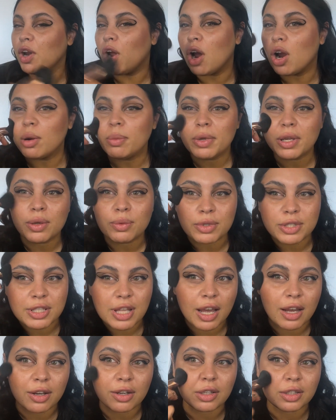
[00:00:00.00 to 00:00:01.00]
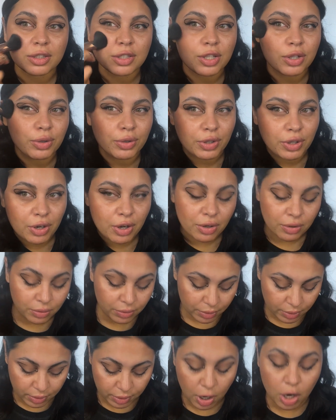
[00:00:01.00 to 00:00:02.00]
Harmony was that good too, you know?
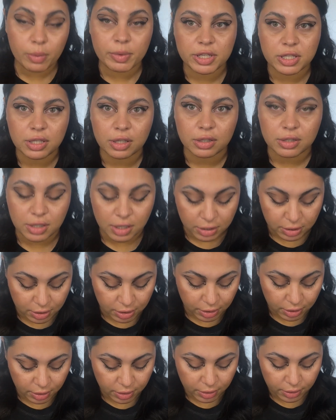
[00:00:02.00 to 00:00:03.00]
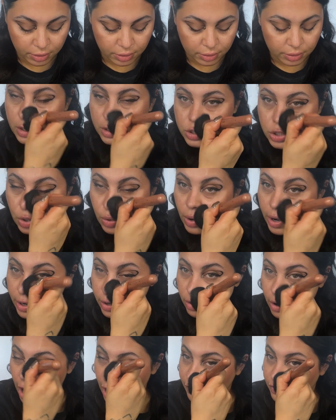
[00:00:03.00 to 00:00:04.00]
Harmony still exists. So a
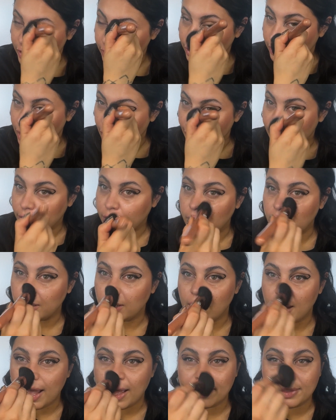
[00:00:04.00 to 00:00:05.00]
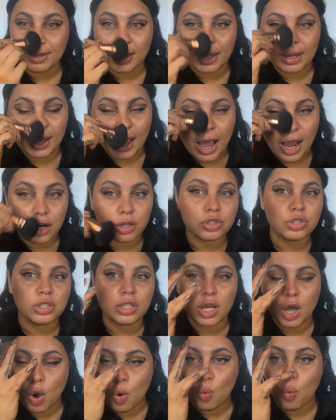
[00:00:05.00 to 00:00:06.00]
graphic liner and like actually
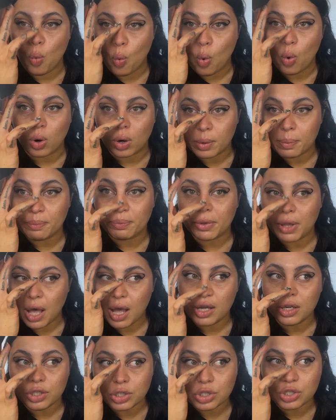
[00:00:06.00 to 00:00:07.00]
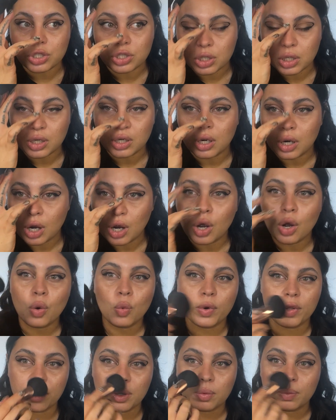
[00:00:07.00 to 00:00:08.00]
a warm blush
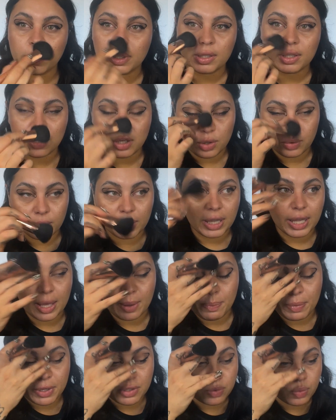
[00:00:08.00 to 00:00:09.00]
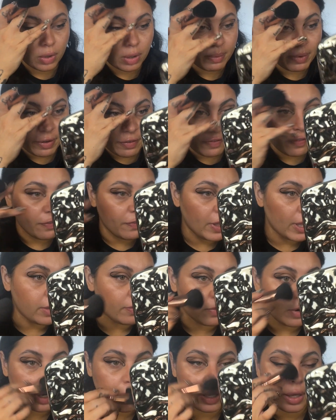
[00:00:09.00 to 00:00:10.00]
with a really nude lip is one of my
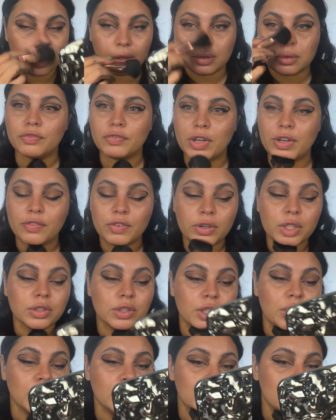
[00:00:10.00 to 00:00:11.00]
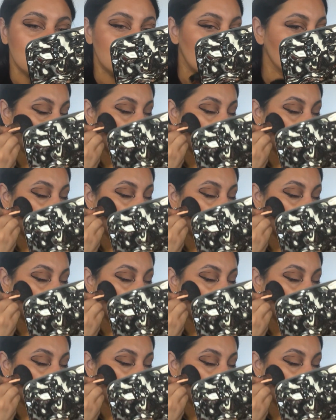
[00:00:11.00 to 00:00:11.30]
favorite looks.